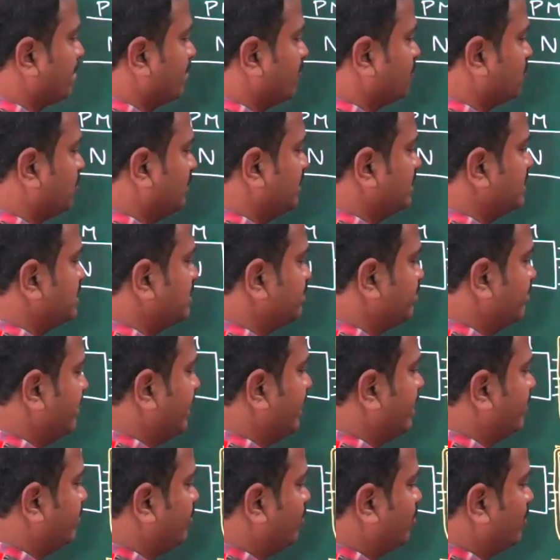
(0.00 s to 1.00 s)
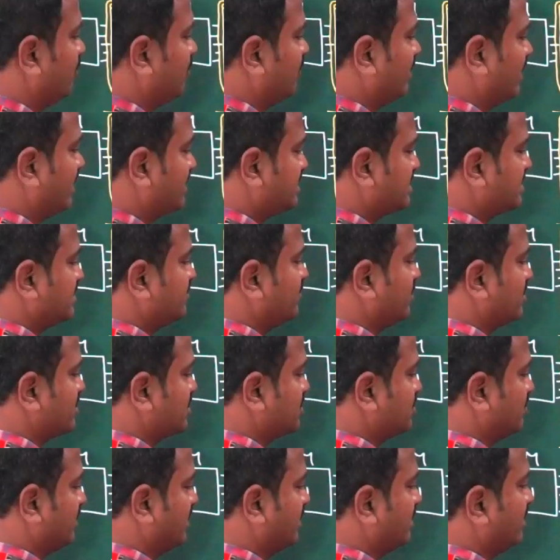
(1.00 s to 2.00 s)
so this is main pole flux,
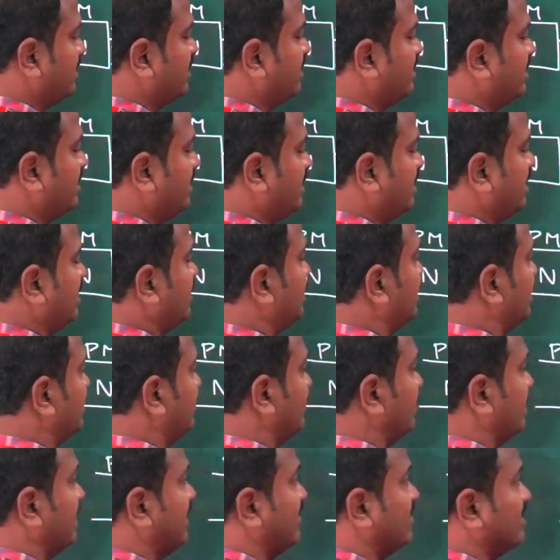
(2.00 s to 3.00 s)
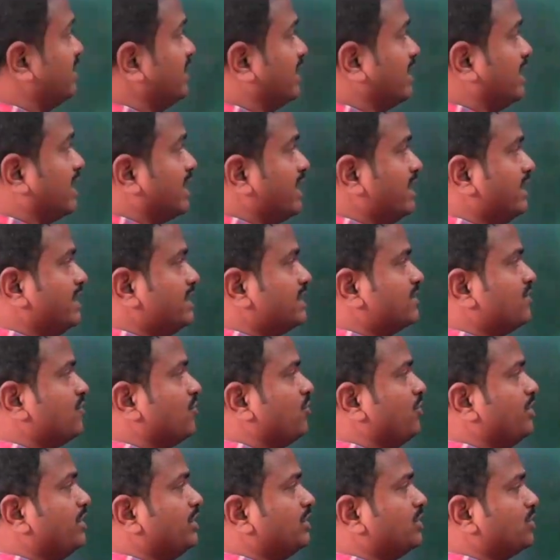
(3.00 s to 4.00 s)
first one. Whenever the current is
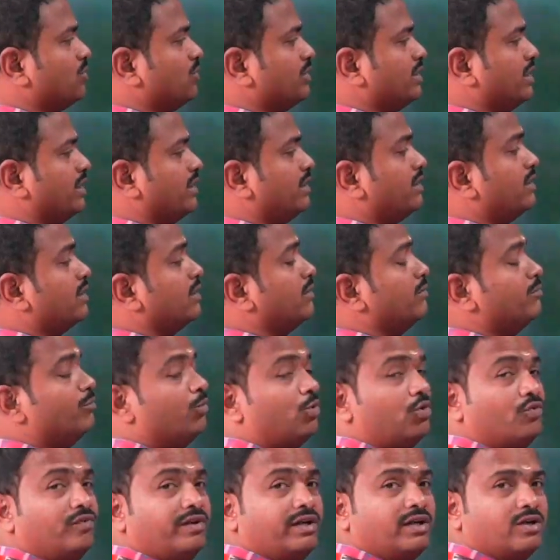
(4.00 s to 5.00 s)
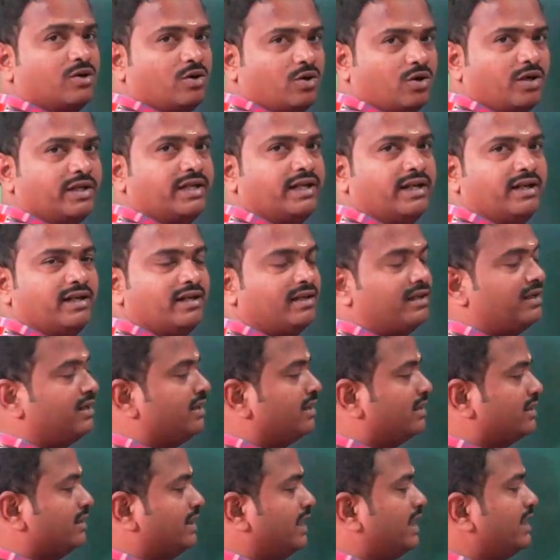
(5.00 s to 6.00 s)
flowing through the moving coil,
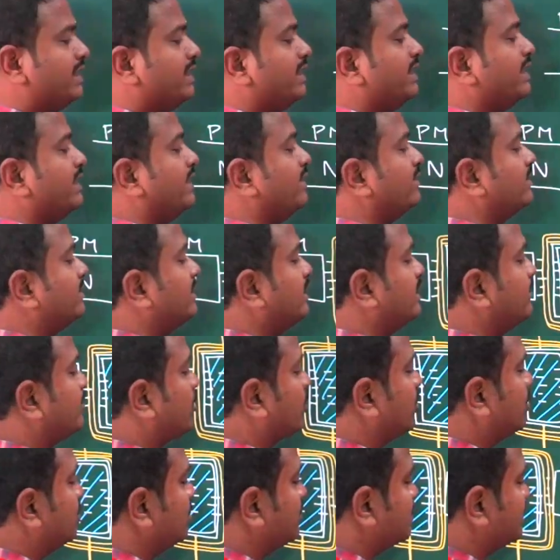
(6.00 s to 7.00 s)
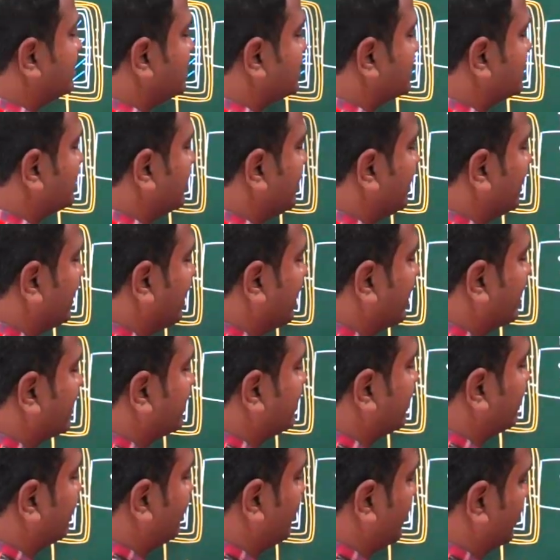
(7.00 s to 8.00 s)
then it produces
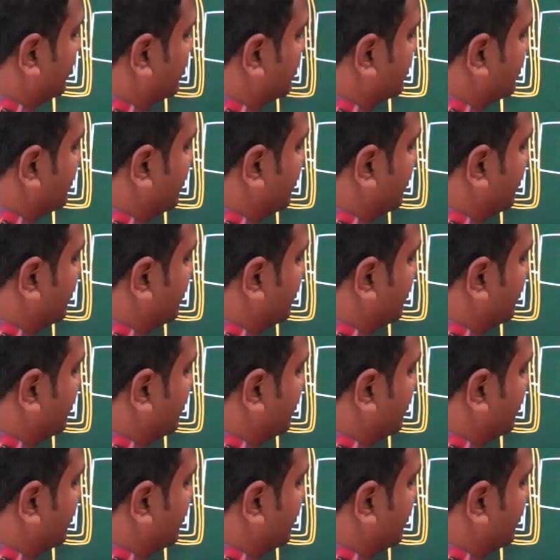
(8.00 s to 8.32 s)
another flux,